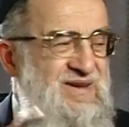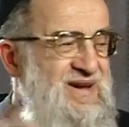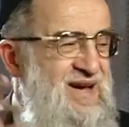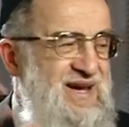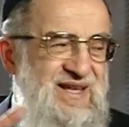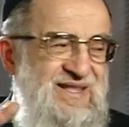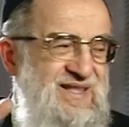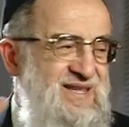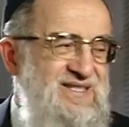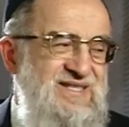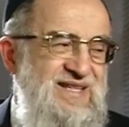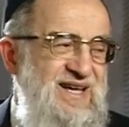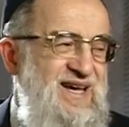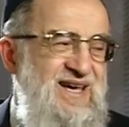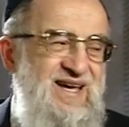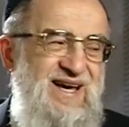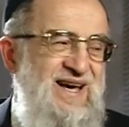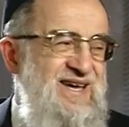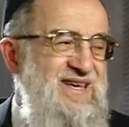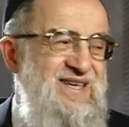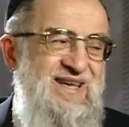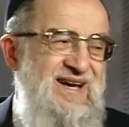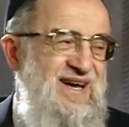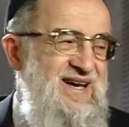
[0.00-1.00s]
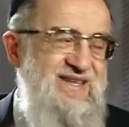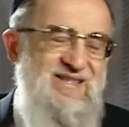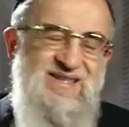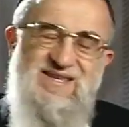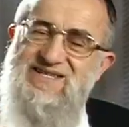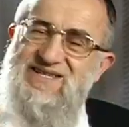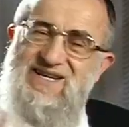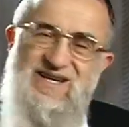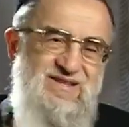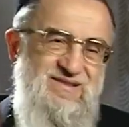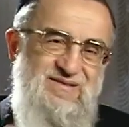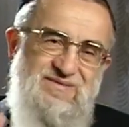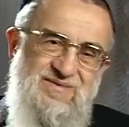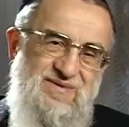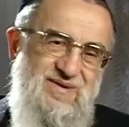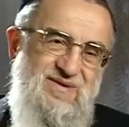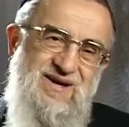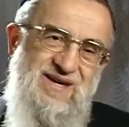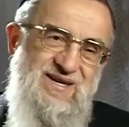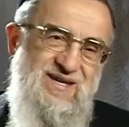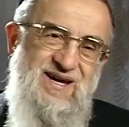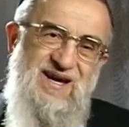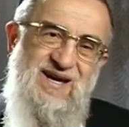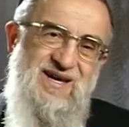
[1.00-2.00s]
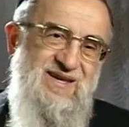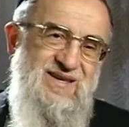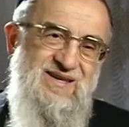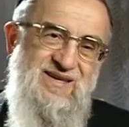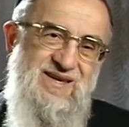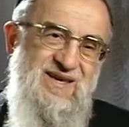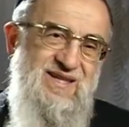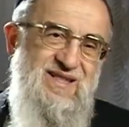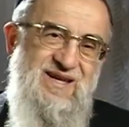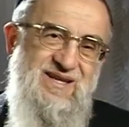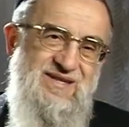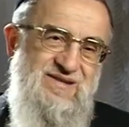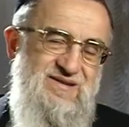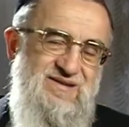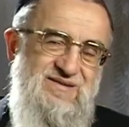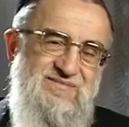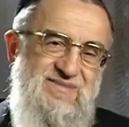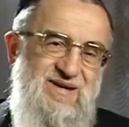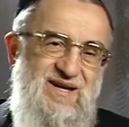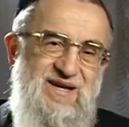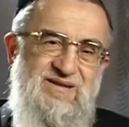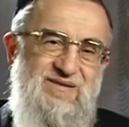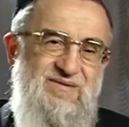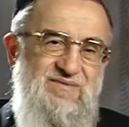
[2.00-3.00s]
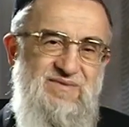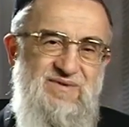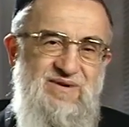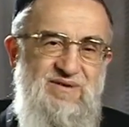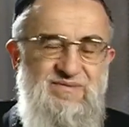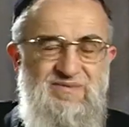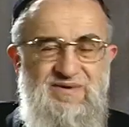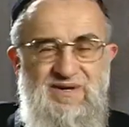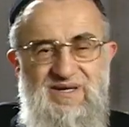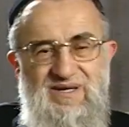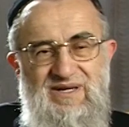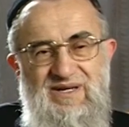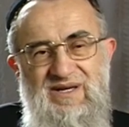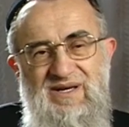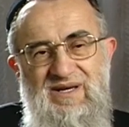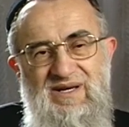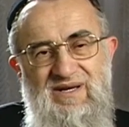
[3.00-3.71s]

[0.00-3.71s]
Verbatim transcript: I this I I, I this I don't know. I, I cannot. Rem- I don't know.